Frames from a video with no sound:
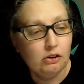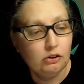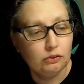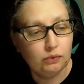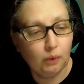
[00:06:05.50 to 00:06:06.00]

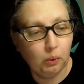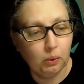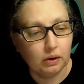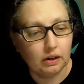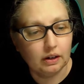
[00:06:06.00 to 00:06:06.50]

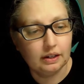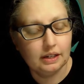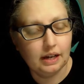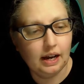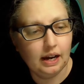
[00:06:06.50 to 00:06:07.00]
for
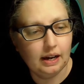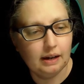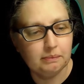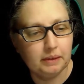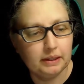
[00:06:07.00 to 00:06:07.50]

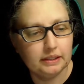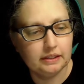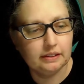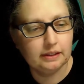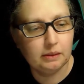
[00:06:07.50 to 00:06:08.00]

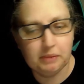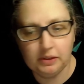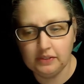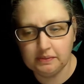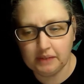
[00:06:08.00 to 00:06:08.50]
the
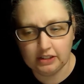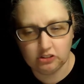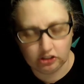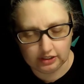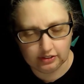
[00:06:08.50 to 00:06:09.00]
movie
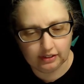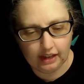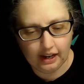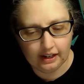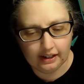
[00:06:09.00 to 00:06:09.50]
munchies.
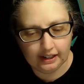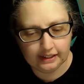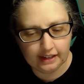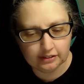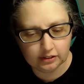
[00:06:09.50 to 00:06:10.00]
And
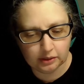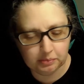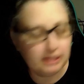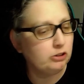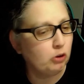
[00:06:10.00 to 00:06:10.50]
that's going to
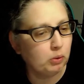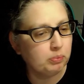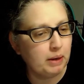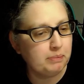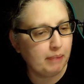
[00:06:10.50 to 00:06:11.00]
be
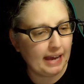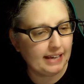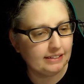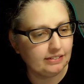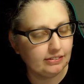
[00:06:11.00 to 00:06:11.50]
Norma
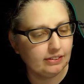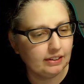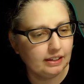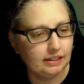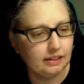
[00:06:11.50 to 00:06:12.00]
Bates
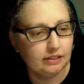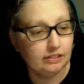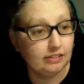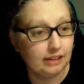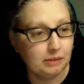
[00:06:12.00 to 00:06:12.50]

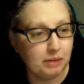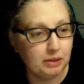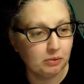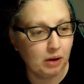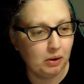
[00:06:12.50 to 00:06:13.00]
cinnamon
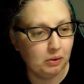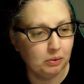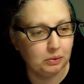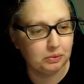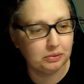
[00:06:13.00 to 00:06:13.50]

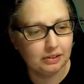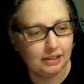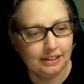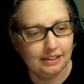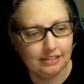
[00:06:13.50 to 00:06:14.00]
rolls
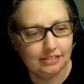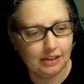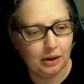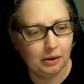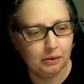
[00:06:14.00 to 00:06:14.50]

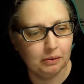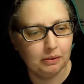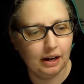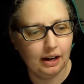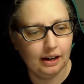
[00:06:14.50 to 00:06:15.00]
So,
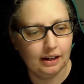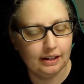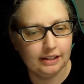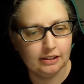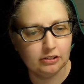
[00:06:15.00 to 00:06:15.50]

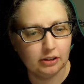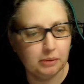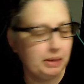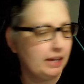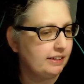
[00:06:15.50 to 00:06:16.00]
and it's going to
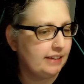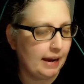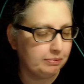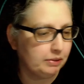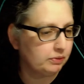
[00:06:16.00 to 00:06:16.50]
be
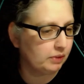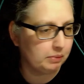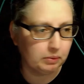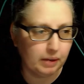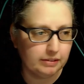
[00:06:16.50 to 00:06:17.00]
adapted from
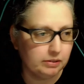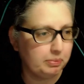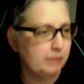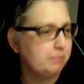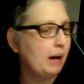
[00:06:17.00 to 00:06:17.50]
a
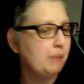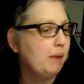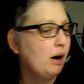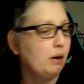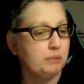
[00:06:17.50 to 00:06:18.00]
recipe my
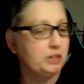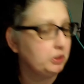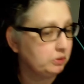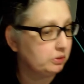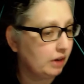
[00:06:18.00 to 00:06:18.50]
mom
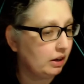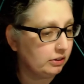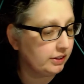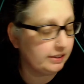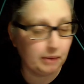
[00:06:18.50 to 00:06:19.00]
used all
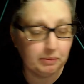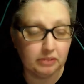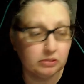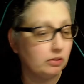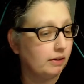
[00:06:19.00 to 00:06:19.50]
the time I
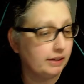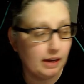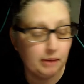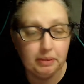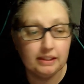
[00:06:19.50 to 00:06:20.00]
was growing
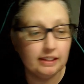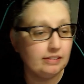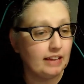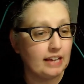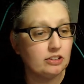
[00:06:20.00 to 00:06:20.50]
up. And these
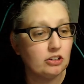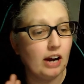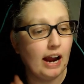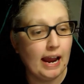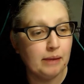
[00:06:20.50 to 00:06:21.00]
things are
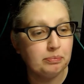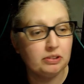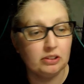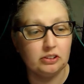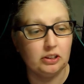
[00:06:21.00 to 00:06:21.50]

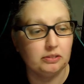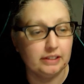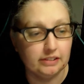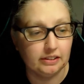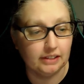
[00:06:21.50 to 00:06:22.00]

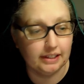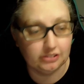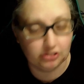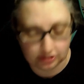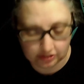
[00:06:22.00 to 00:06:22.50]
absolutely
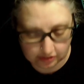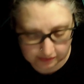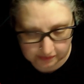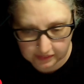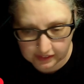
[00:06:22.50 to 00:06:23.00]
delicious.
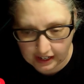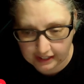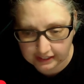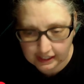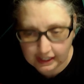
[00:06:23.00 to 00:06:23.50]

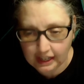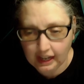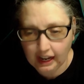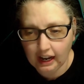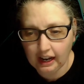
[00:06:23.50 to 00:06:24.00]
Okay.
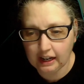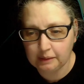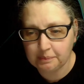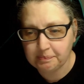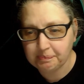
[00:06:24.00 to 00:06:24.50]
Um,